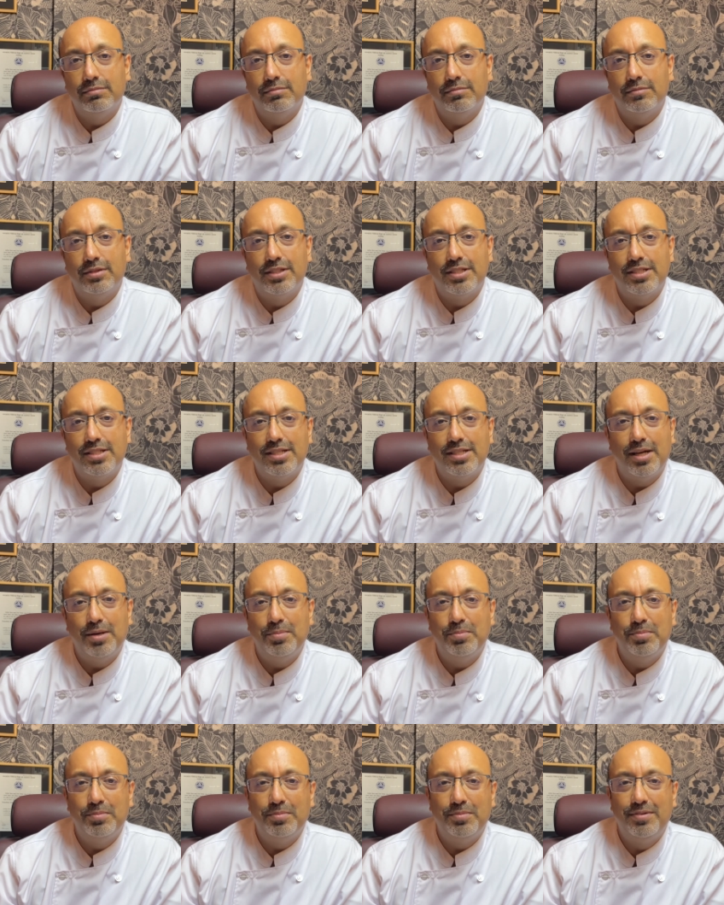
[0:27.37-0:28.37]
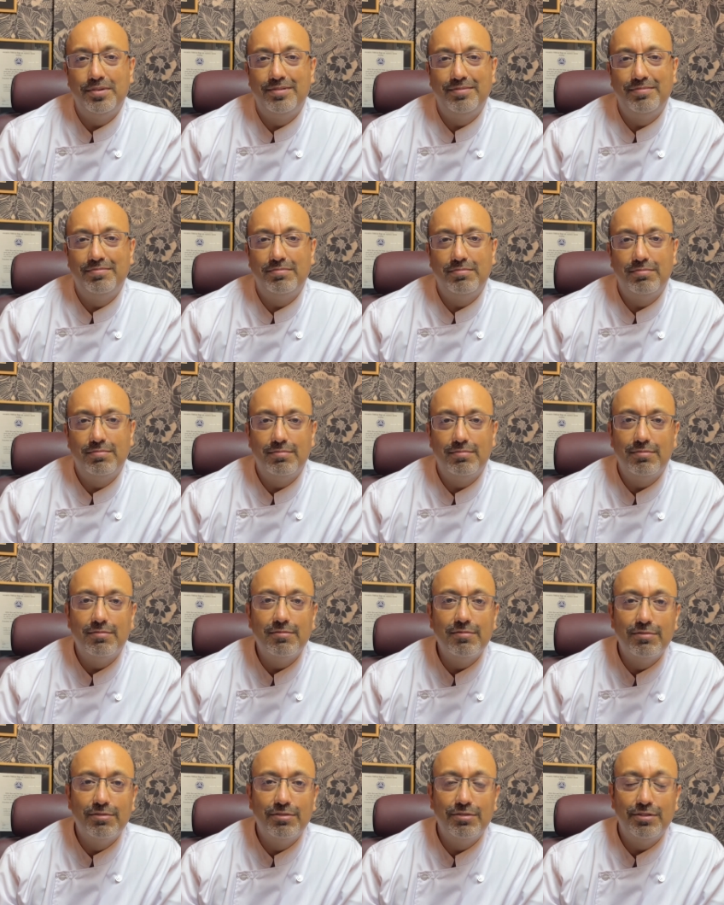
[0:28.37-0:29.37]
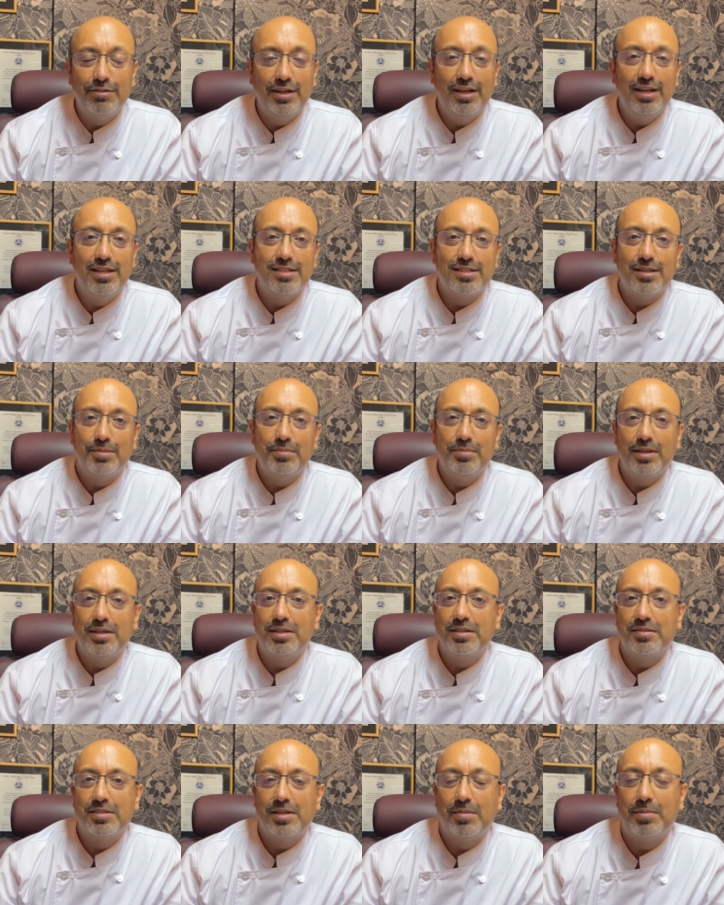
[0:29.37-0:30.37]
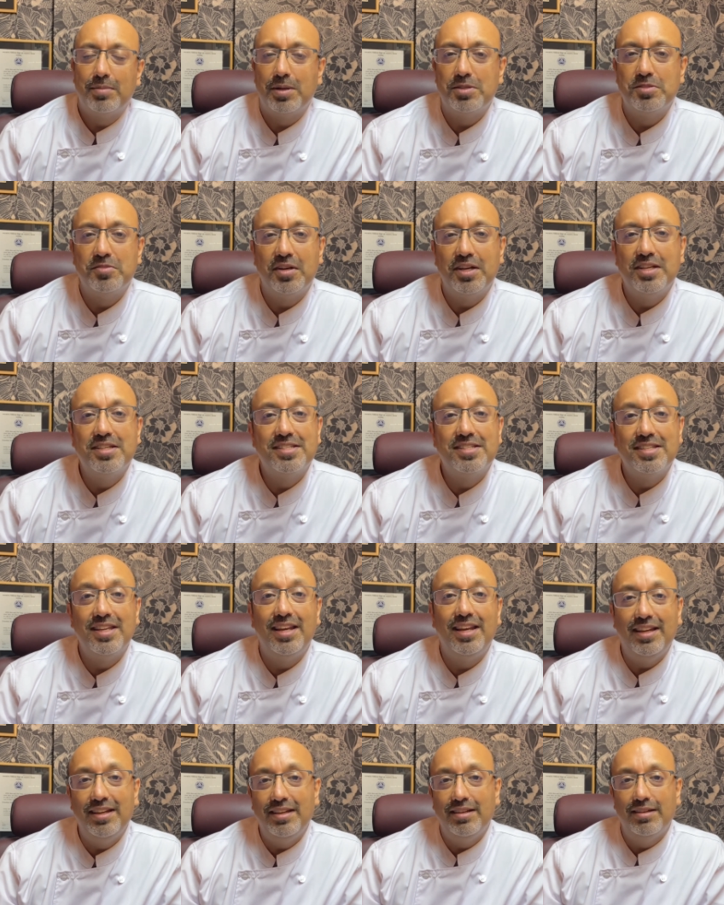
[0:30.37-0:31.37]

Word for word: some really something sometimes very silly.